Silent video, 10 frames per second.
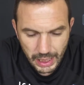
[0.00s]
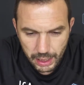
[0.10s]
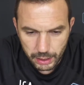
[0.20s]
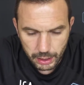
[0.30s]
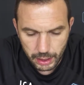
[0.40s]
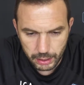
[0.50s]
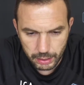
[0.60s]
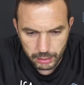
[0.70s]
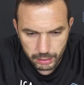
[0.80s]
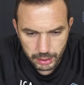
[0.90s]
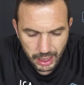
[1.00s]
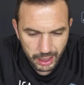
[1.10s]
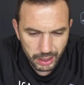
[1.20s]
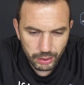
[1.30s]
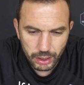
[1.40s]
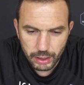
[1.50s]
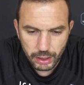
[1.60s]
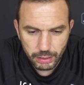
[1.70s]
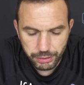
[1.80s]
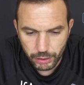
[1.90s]
Yeah, I think that
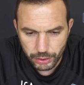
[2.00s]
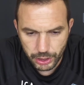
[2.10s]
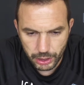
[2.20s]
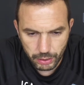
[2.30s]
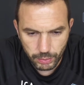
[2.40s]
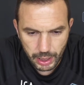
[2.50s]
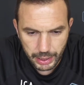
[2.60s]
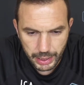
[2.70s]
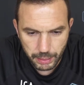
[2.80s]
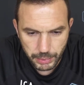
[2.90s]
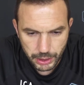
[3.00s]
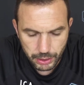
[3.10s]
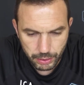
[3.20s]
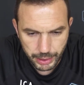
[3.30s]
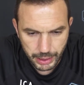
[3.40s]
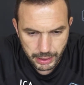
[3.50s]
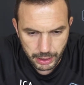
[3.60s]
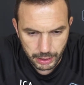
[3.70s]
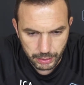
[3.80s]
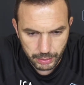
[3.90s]
only focusing on one game is not
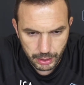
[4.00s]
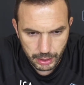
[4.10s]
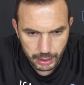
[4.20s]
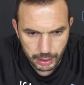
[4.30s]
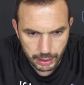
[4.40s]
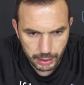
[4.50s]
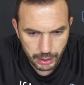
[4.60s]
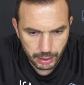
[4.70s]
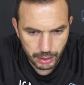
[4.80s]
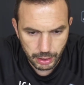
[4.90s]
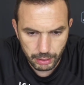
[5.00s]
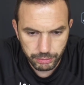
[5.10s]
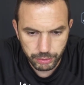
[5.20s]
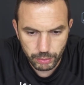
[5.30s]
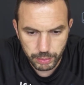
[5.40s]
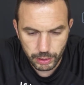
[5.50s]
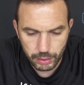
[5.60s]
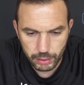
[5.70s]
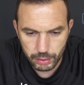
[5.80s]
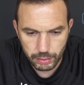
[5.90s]
realistic. No, like
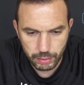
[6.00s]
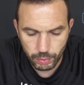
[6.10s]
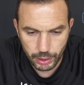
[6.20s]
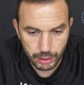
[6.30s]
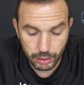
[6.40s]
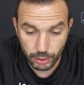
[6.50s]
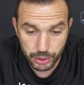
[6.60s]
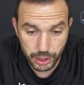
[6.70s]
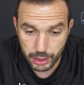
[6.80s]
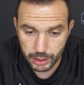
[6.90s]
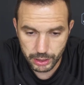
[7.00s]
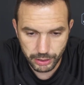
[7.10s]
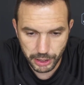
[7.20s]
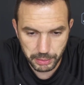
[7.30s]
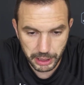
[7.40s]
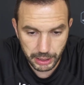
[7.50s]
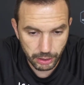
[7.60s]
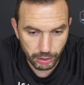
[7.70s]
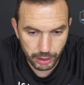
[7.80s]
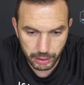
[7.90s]
football with coaches, trust me,
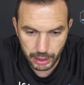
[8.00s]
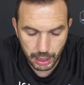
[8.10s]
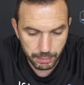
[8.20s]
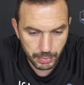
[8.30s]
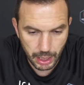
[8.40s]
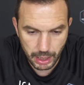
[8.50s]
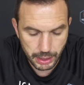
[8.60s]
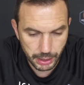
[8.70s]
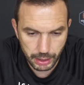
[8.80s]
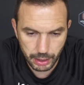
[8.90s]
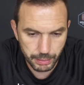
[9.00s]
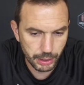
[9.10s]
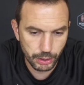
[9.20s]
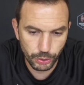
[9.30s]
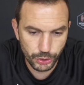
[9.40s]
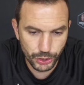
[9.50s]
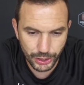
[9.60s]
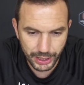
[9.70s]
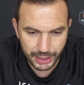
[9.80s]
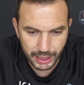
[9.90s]
not only us here, every coach
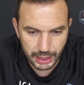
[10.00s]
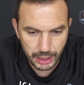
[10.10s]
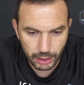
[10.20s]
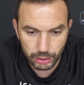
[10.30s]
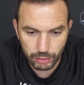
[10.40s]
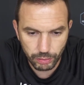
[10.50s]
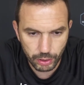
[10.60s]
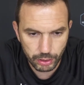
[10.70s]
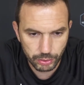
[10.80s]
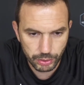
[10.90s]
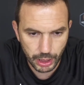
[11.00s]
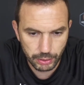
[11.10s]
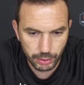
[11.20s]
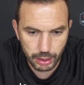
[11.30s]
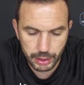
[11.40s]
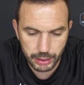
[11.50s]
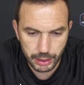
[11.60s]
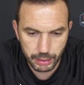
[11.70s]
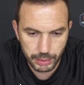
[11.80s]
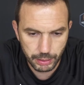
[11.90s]
does a lot of work to try to help the
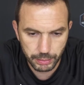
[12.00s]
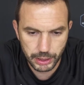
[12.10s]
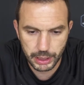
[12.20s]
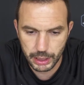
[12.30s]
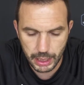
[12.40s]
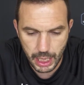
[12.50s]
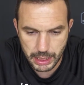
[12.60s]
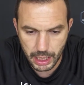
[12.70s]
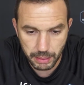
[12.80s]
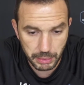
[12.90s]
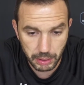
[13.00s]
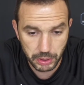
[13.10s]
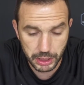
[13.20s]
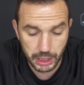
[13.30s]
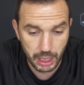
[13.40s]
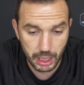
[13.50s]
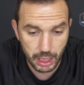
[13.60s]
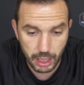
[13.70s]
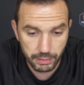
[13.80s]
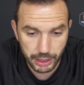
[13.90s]
team. Obviously, the last game, it wasn't
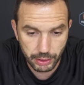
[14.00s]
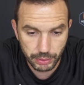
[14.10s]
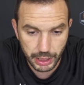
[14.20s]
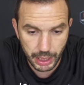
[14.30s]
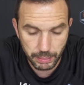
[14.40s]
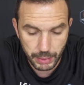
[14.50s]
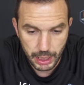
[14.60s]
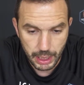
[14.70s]
a very good game.